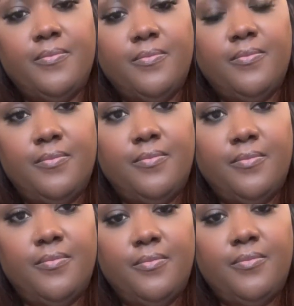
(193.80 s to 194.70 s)

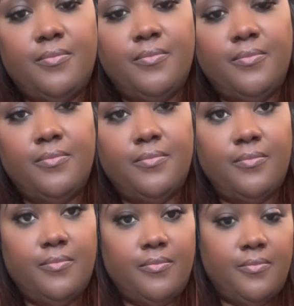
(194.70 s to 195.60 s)

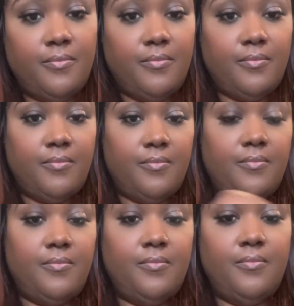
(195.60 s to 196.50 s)

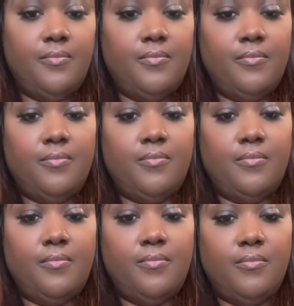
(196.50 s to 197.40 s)

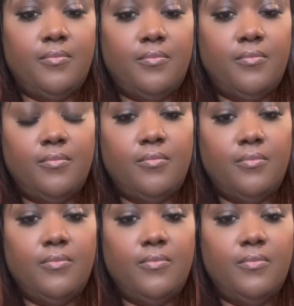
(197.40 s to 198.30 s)

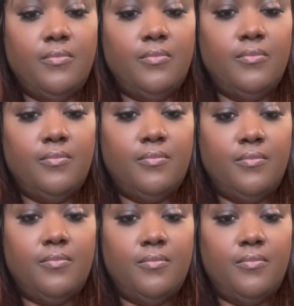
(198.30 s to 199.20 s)

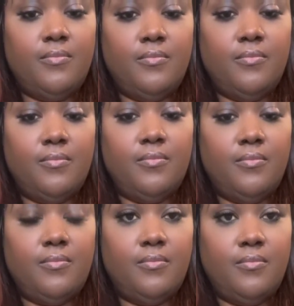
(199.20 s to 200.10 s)

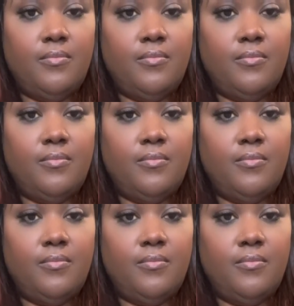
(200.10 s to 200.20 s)
(no one is talking)